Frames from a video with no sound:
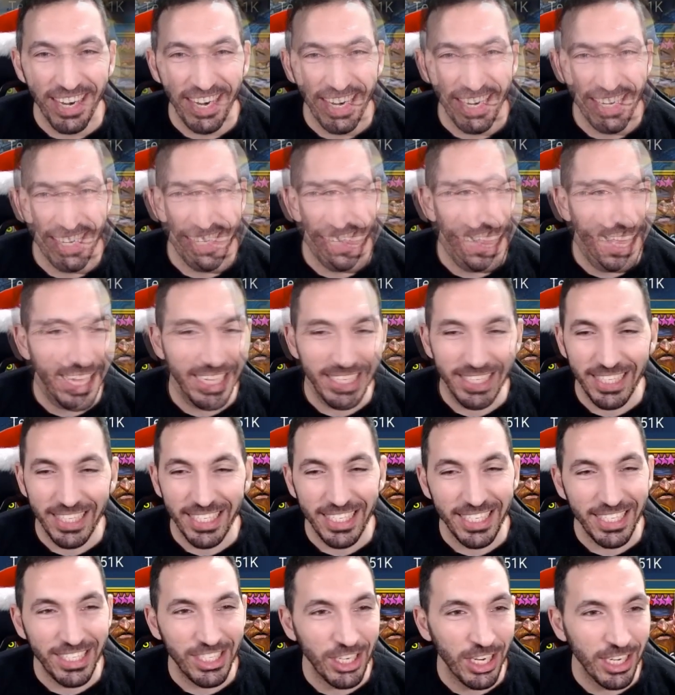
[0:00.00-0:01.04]
great. Look at this.
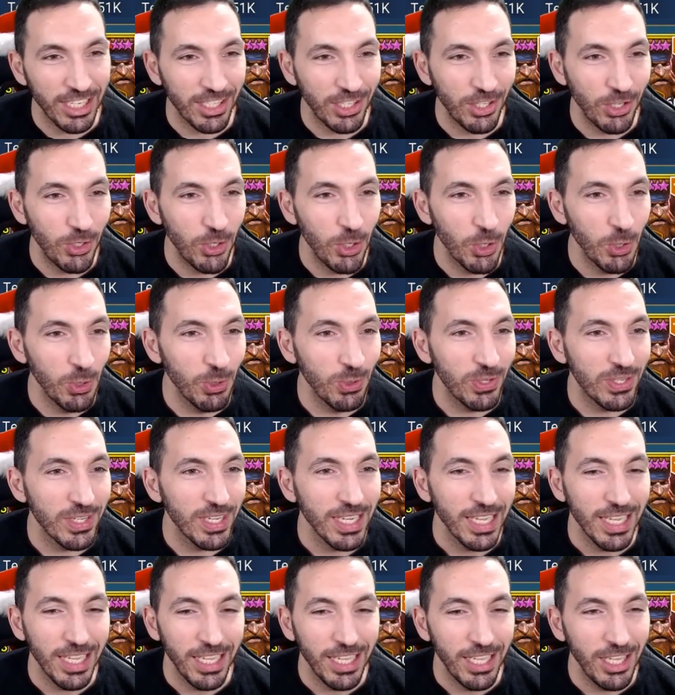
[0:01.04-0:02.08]
This is just use,
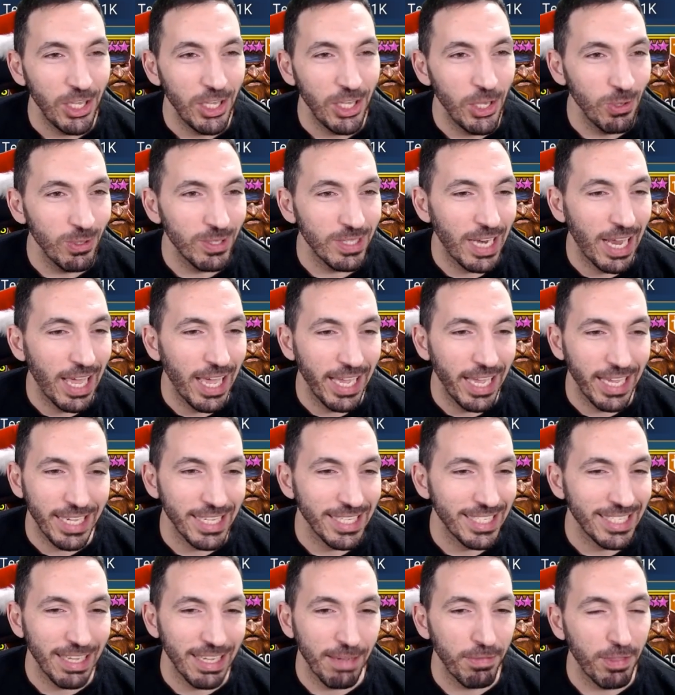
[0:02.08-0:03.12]
use like
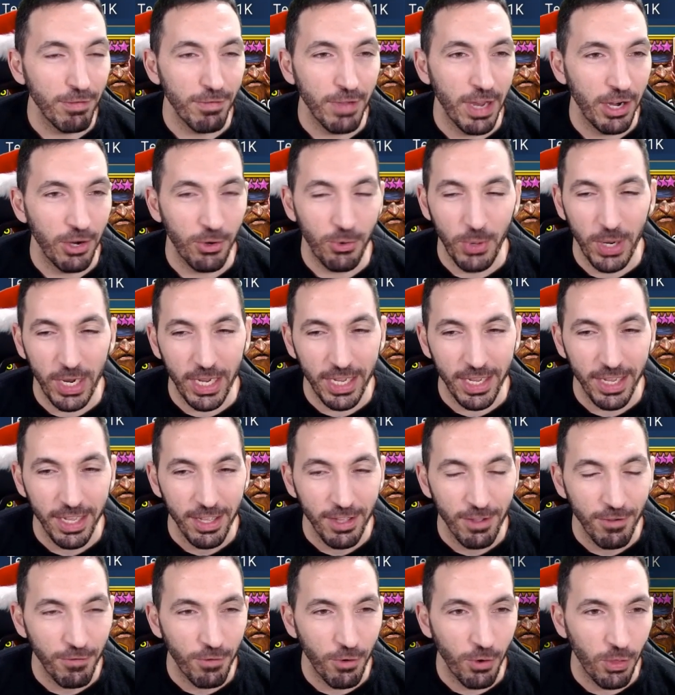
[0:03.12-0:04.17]
something very quick
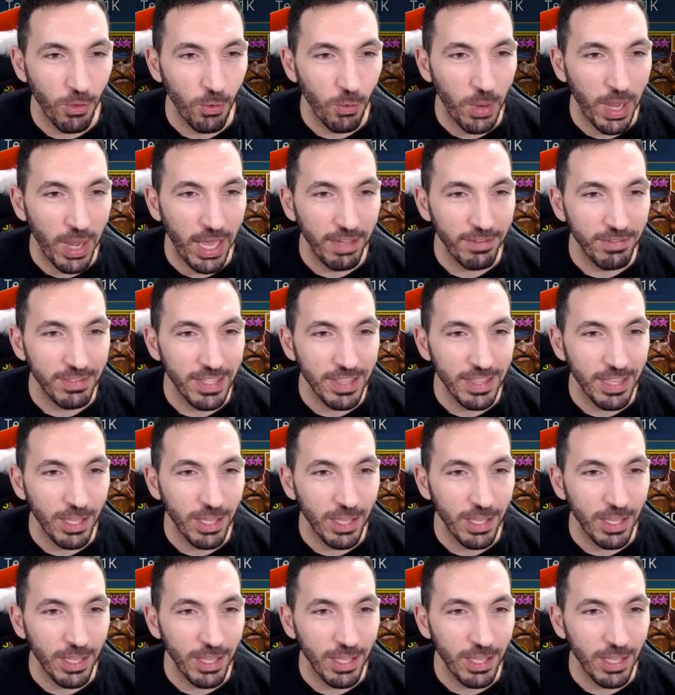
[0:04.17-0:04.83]
for the waves,